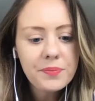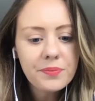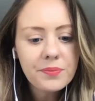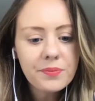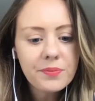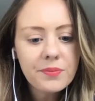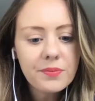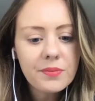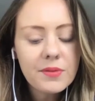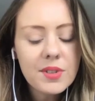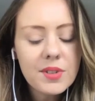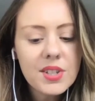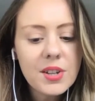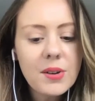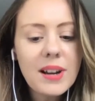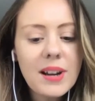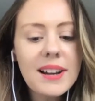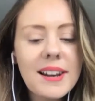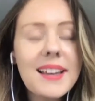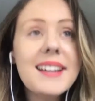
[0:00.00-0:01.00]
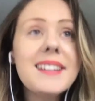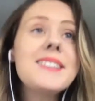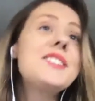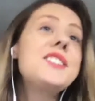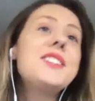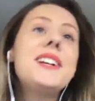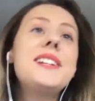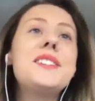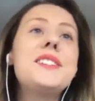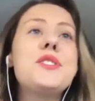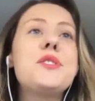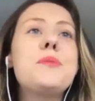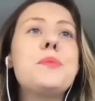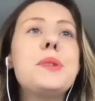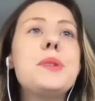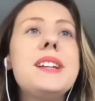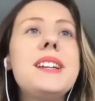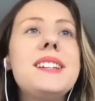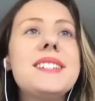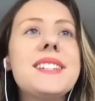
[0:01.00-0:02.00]
So I like the challenge of
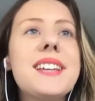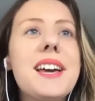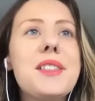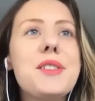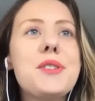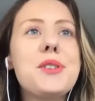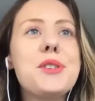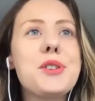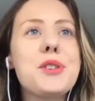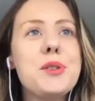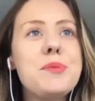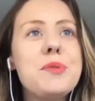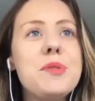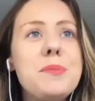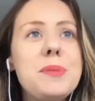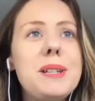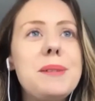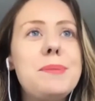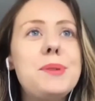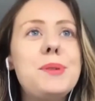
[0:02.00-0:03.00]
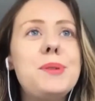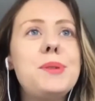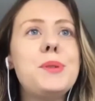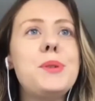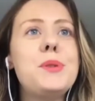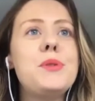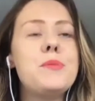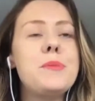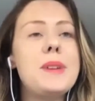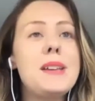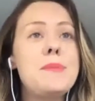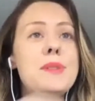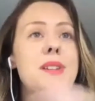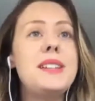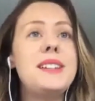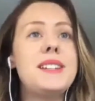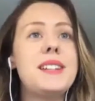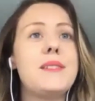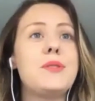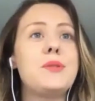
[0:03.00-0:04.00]
bringing together a group of people who've maybe
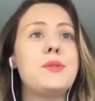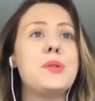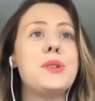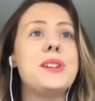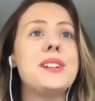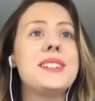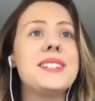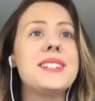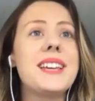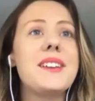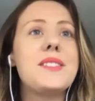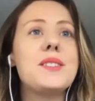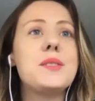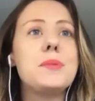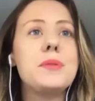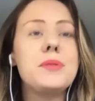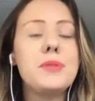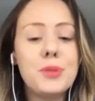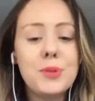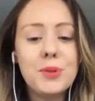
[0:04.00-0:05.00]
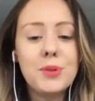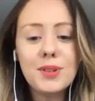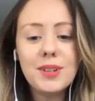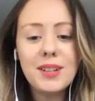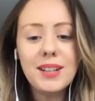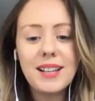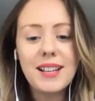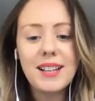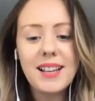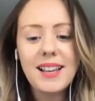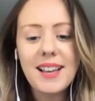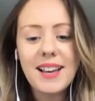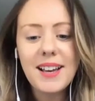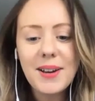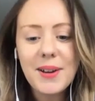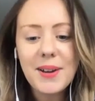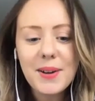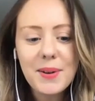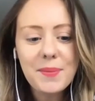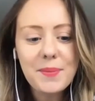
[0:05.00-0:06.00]
never worked together before,
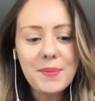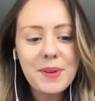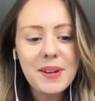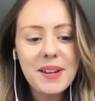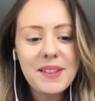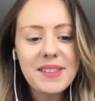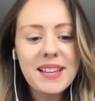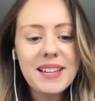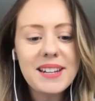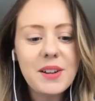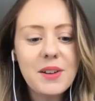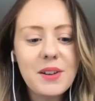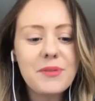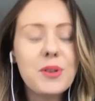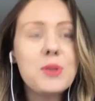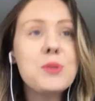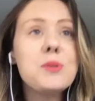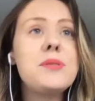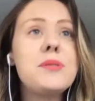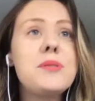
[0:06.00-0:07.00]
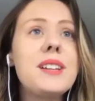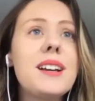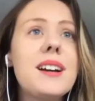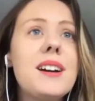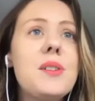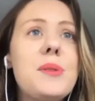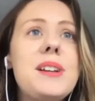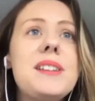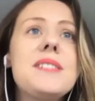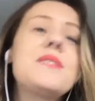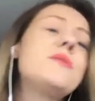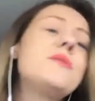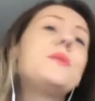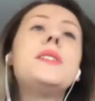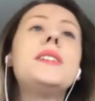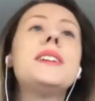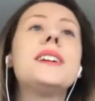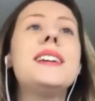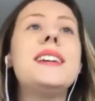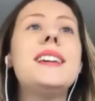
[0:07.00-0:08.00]
and then evolving our ways of
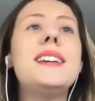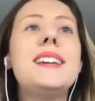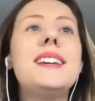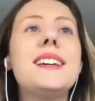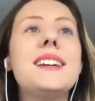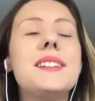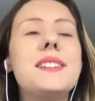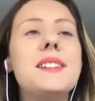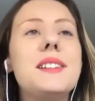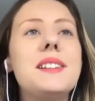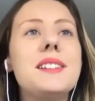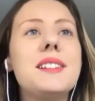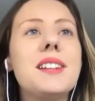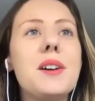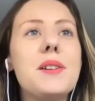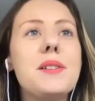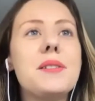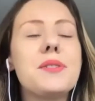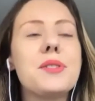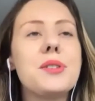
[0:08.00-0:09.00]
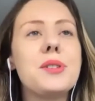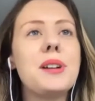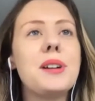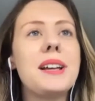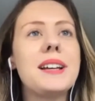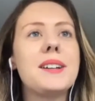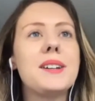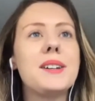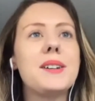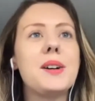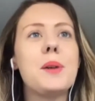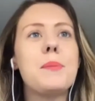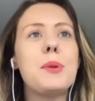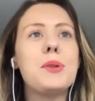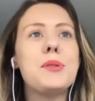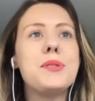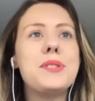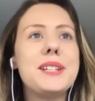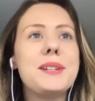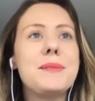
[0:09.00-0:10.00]
working and then going through like a
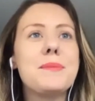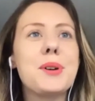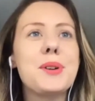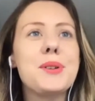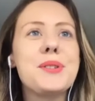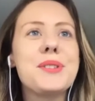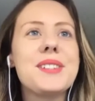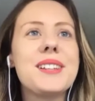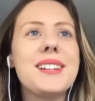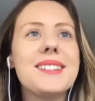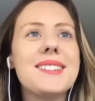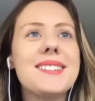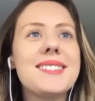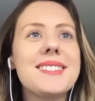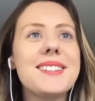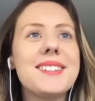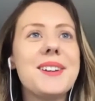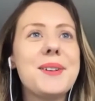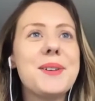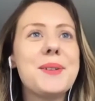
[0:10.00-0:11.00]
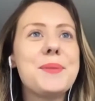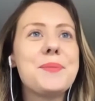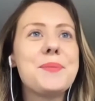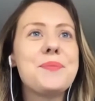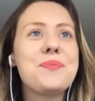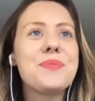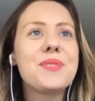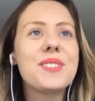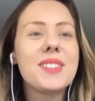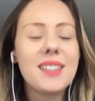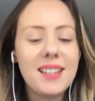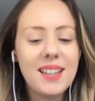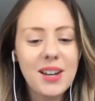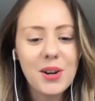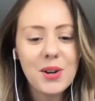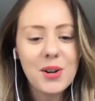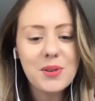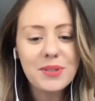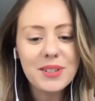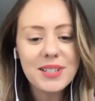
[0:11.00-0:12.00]
bonding process
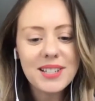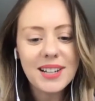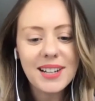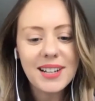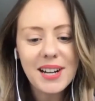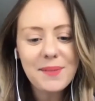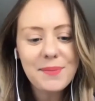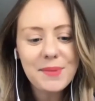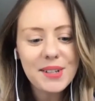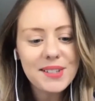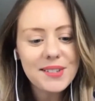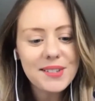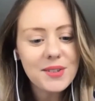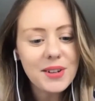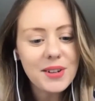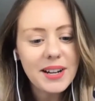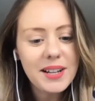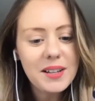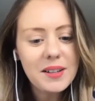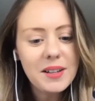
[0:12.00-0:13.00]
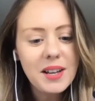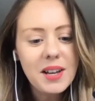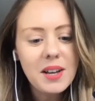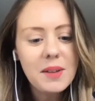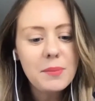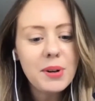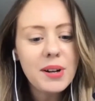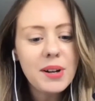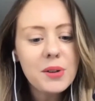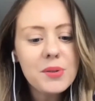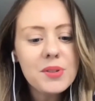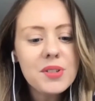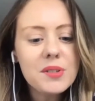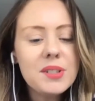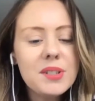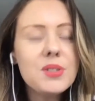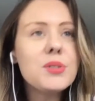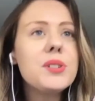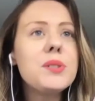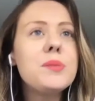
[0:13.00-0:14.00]
over time. That's great. But I also
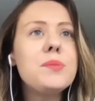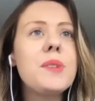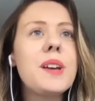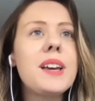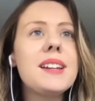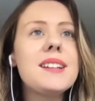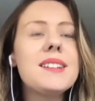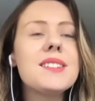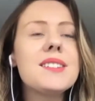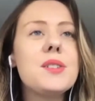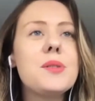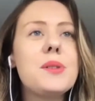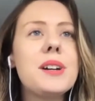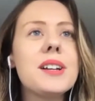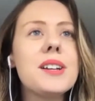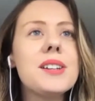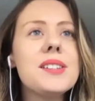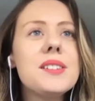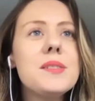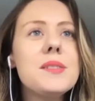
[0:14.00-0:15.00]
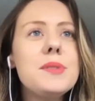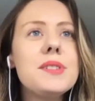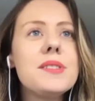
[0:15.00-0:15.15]
enjoy getting to know our customers,